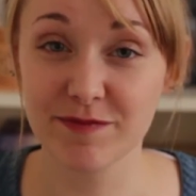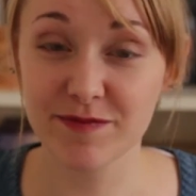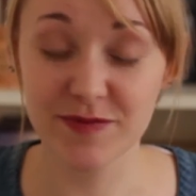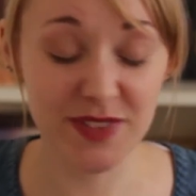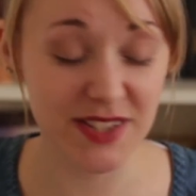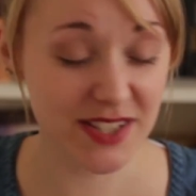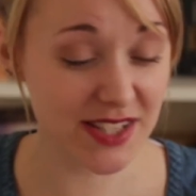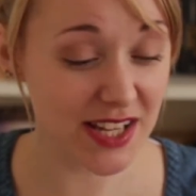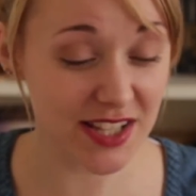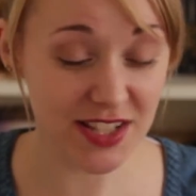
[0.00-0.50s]

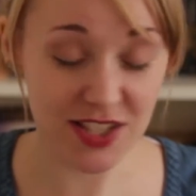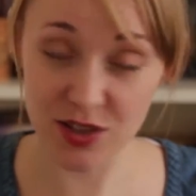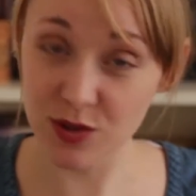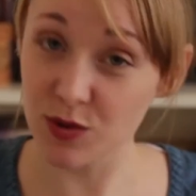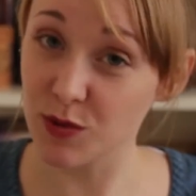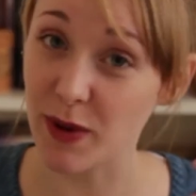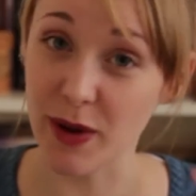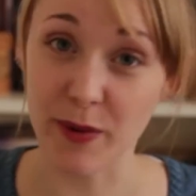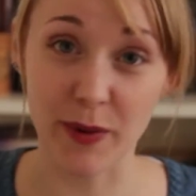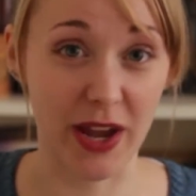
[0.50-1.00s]
send it
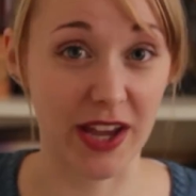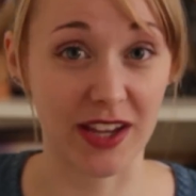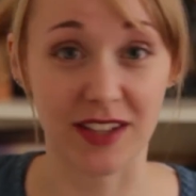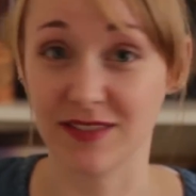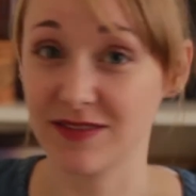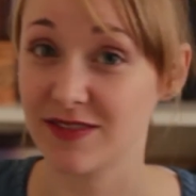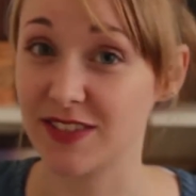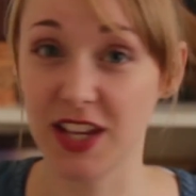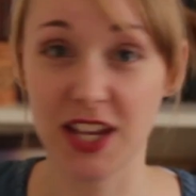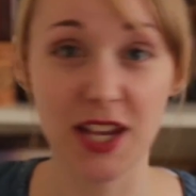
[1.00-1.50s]
all my way.
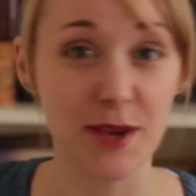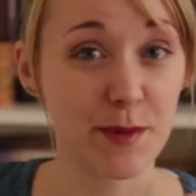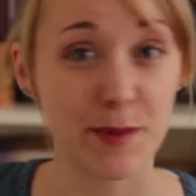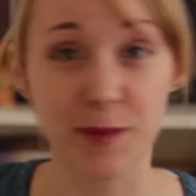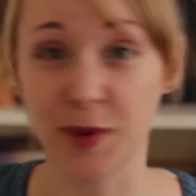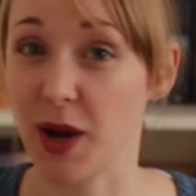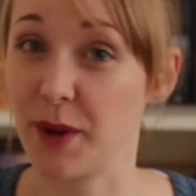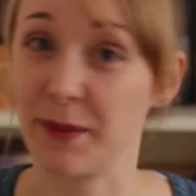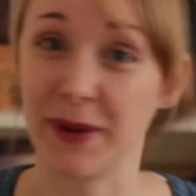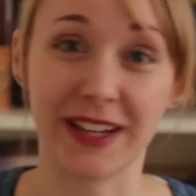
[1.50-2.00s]
Keep them
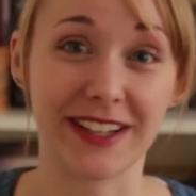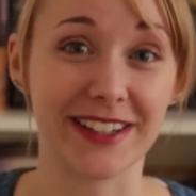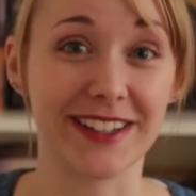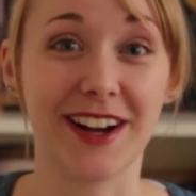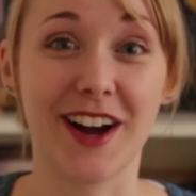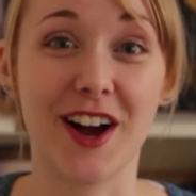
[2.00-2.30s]
coming.